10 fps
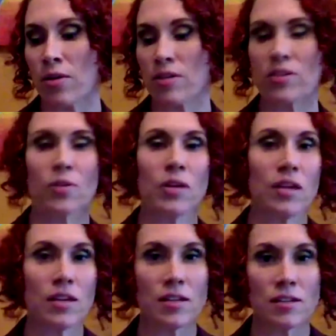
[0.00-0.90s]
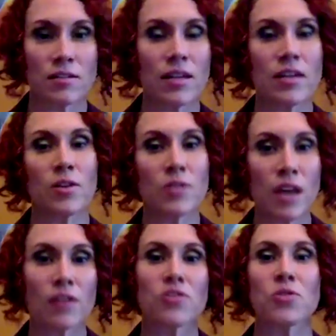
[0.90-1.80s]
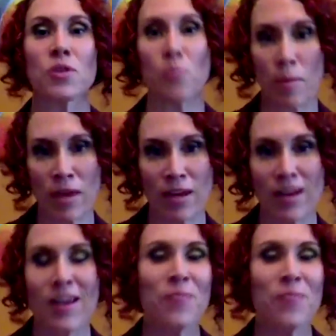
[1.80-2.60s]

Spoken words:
And so he knows how to treat women.